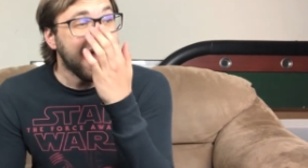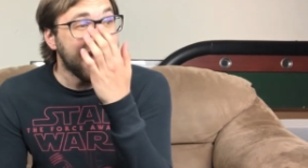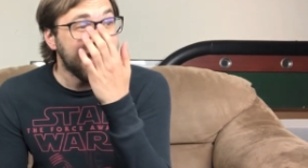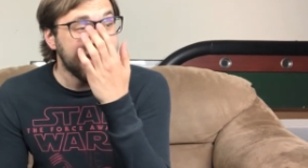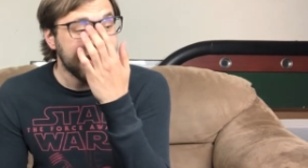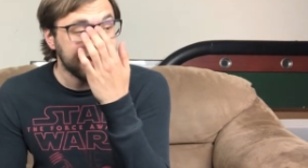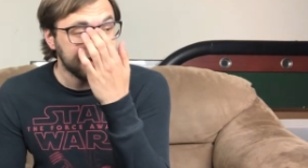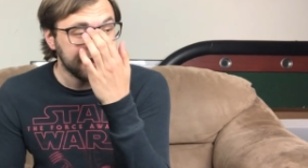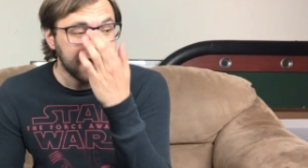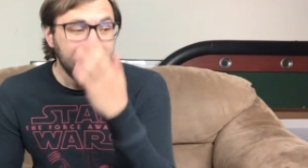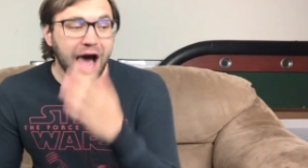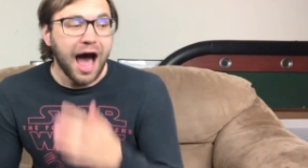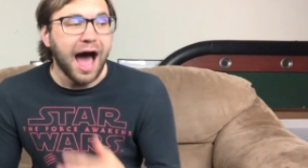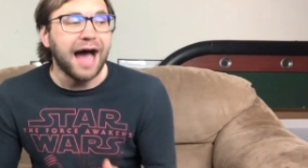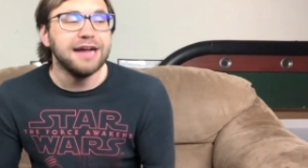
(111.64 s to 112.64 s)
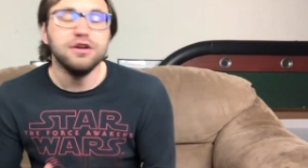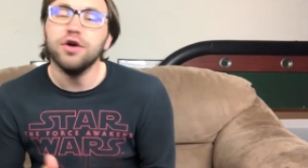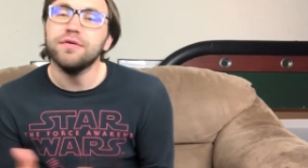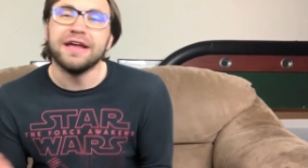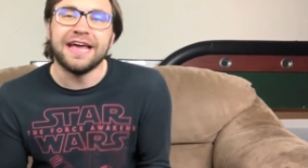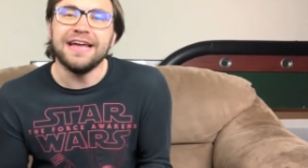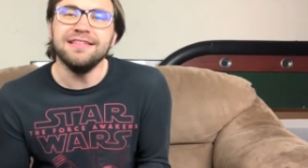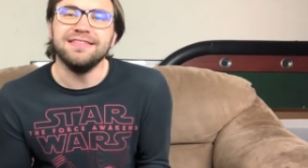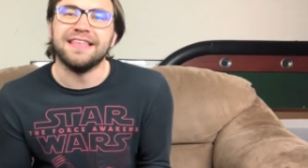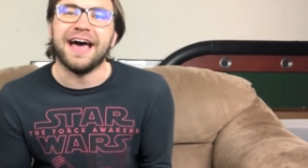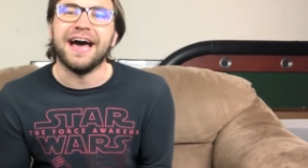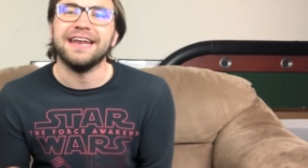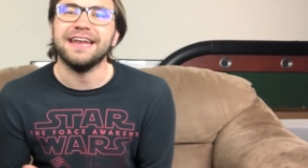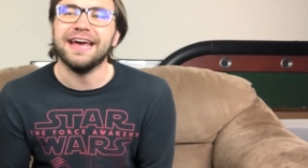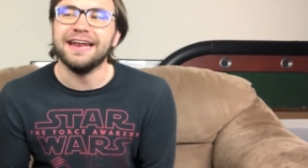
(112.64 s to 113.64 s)
And I don't hate
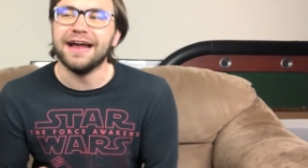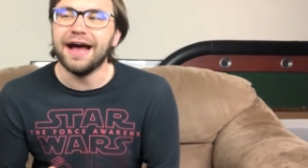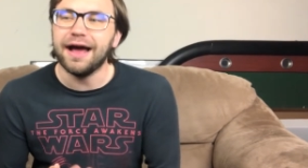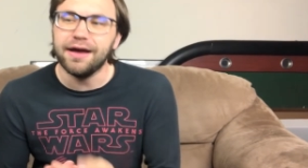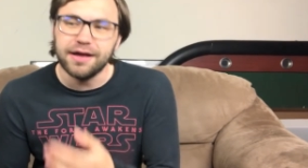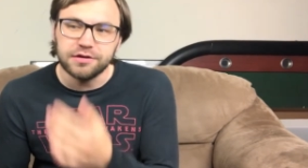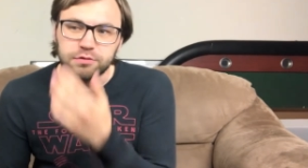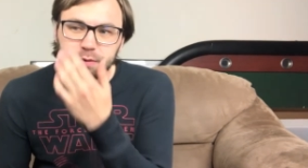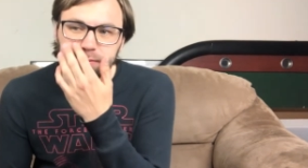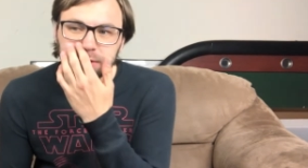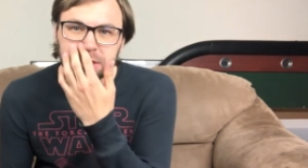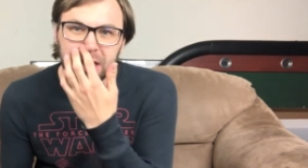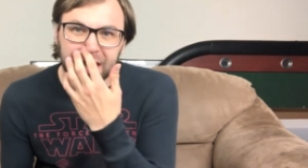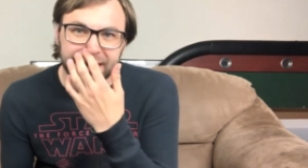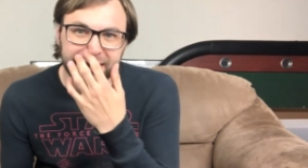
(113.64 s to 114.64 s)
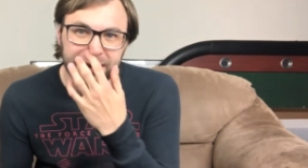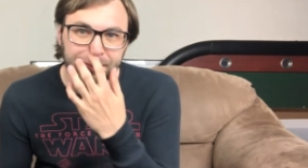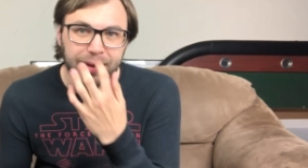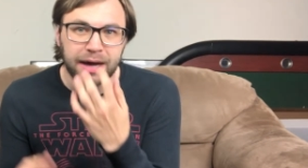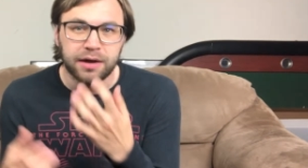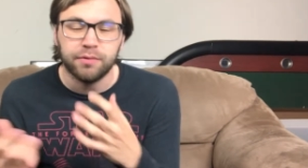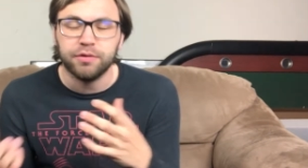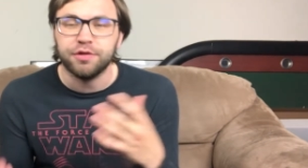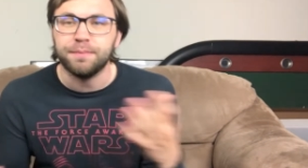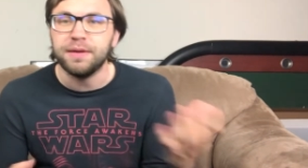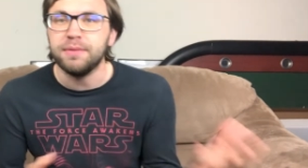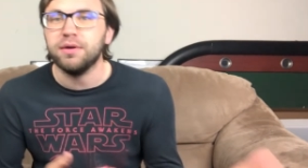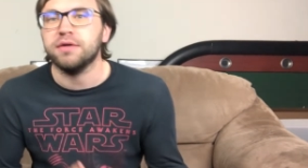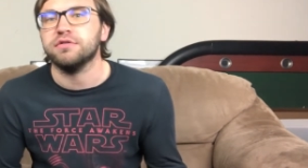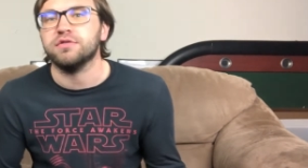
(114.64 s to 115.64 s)
that. And as we were talking about it with the
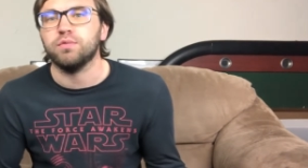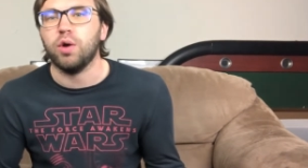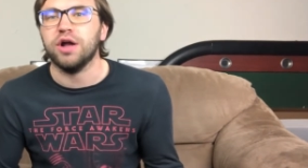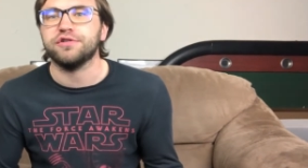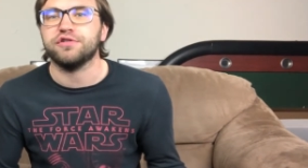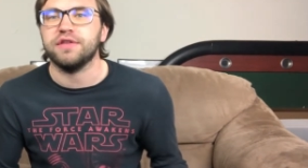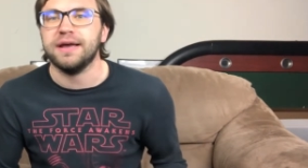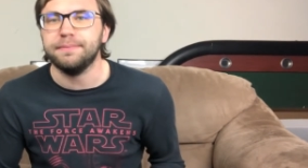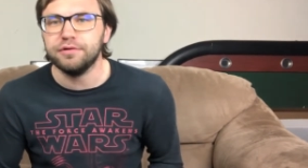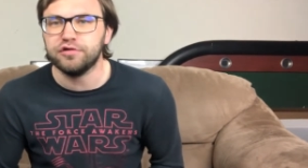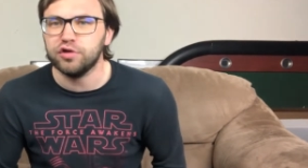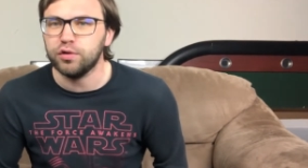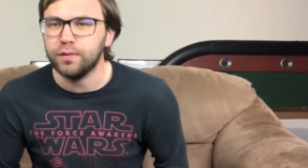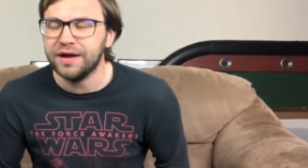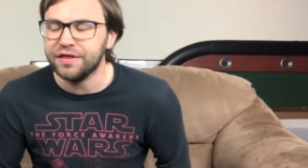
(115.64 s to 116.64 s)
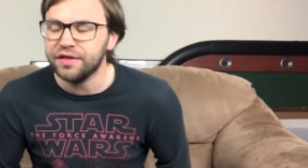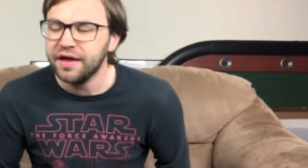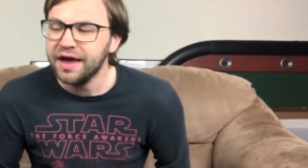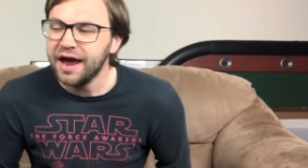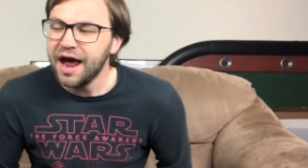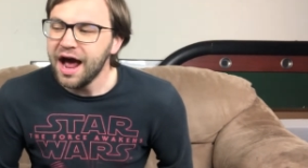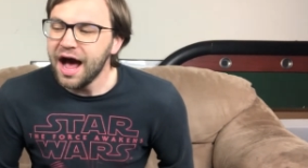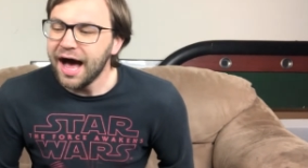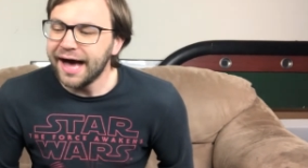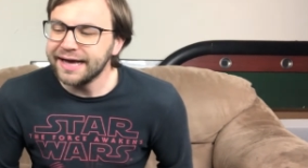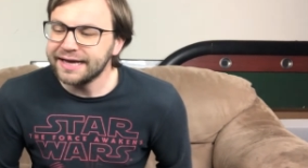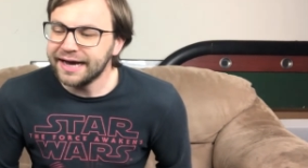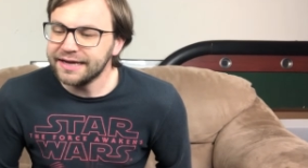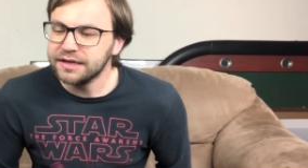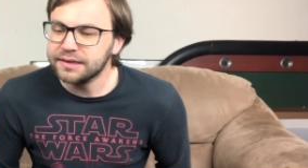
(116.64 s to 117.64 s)
people I was watching the episode with, I
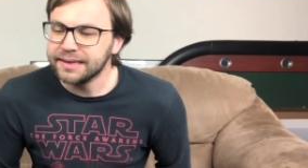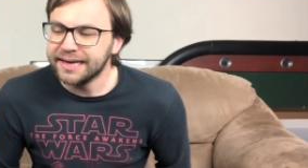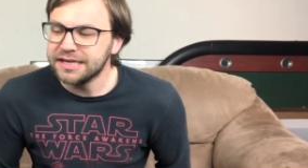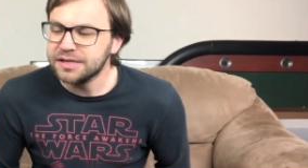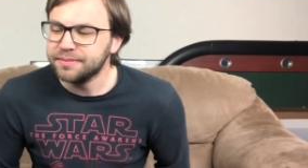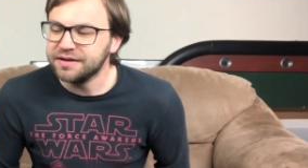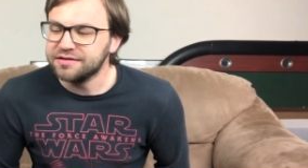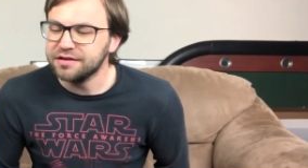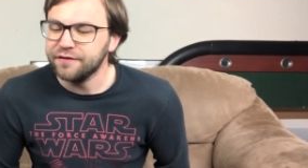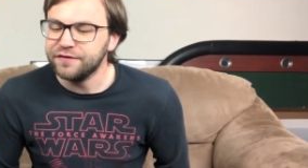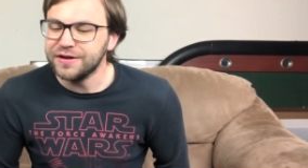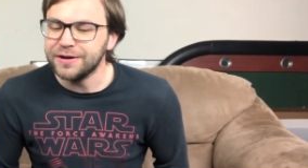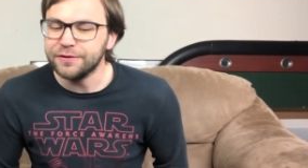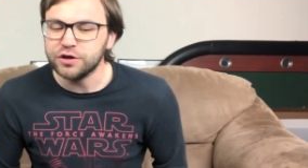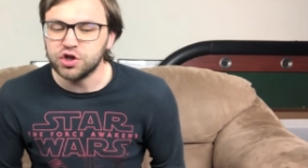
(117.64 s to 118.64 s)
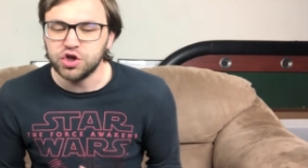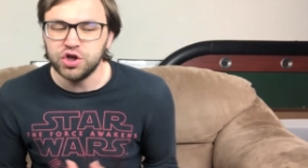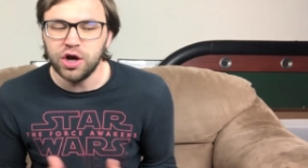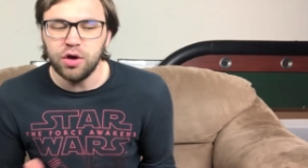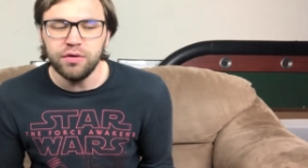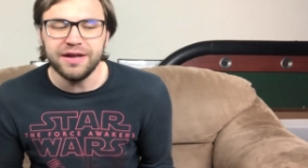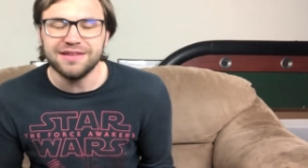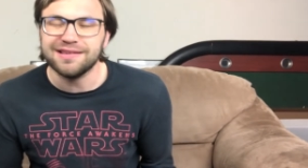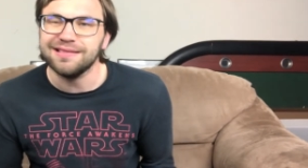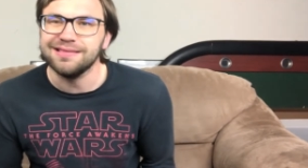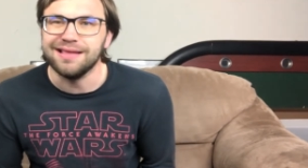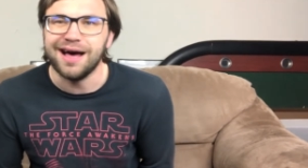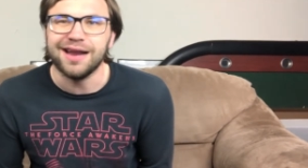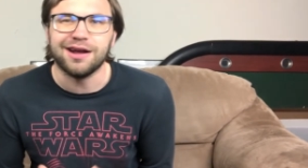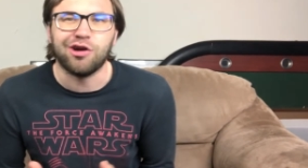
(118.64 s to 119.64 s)
kind of thought to myself, the show gets a
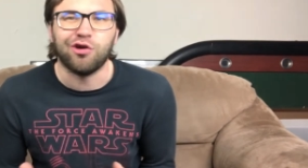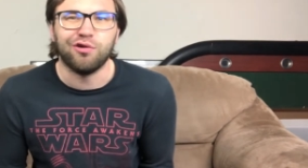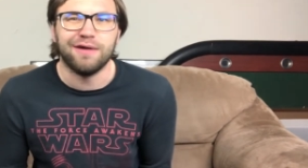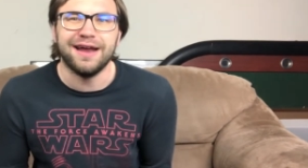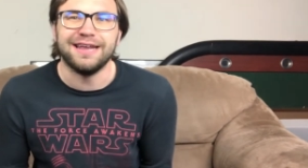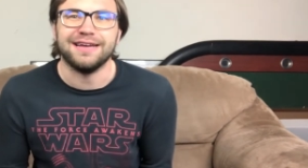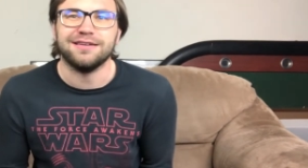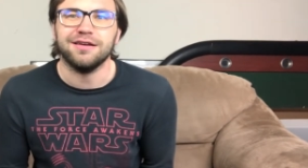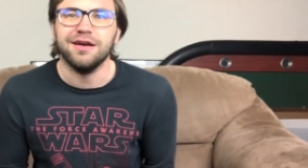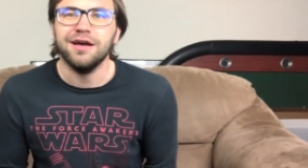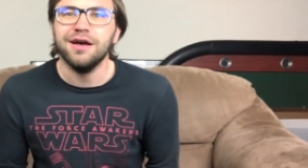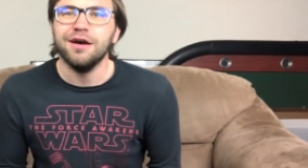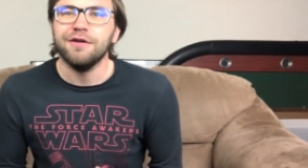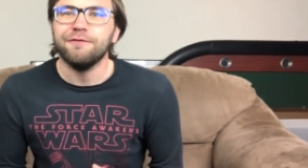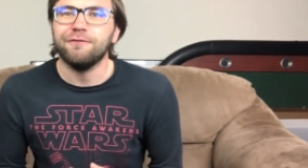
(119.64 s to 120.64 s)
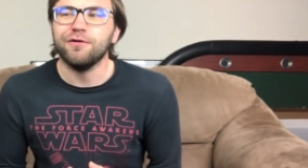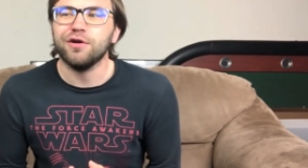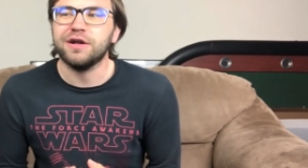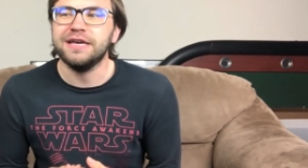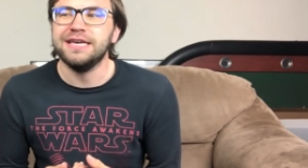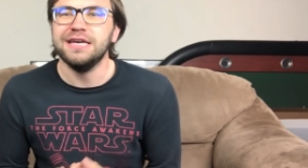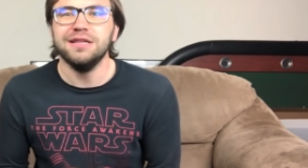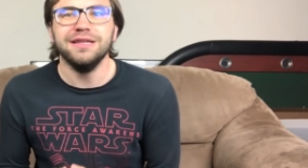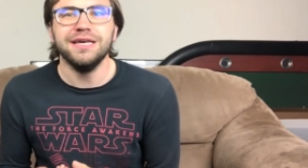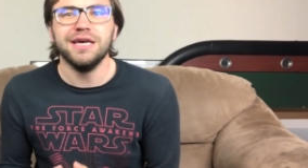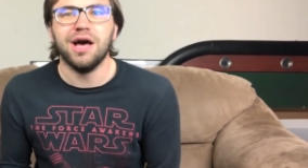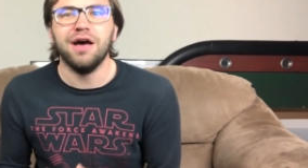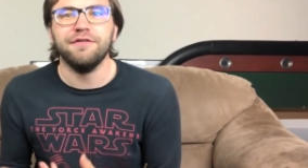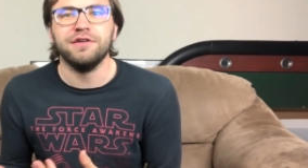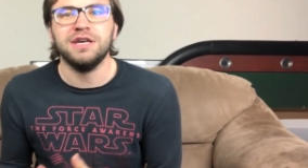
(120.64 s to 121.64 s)
lot of credit for killing
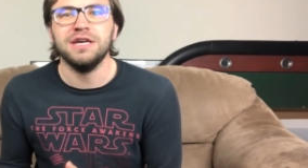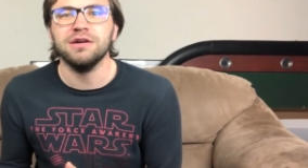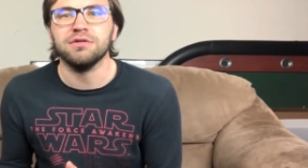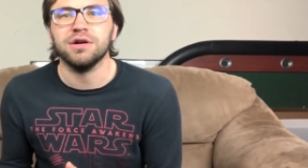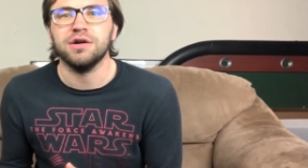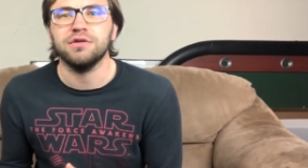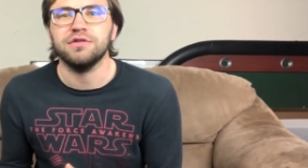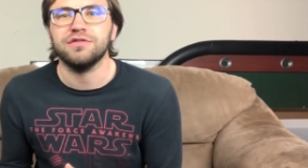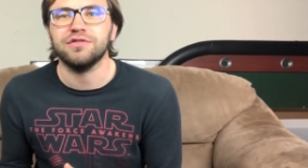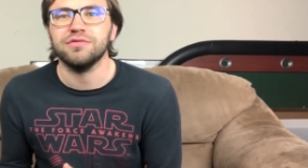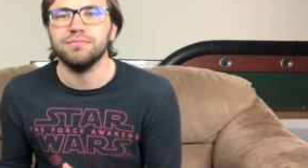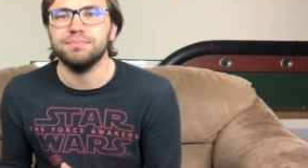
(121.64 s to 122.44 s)
off heroes,